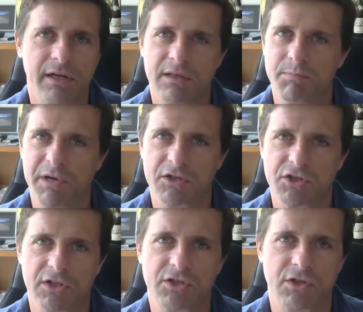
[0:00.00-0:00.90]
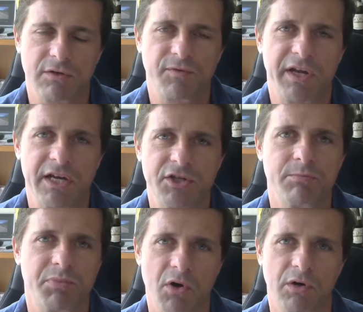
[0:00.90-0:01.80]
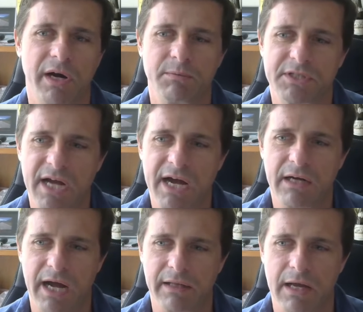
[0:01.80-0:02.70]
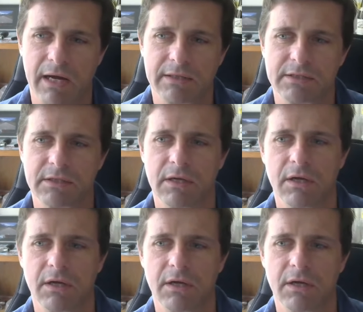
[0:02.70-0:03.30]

in the Beer Judge Certification Program style guidelines.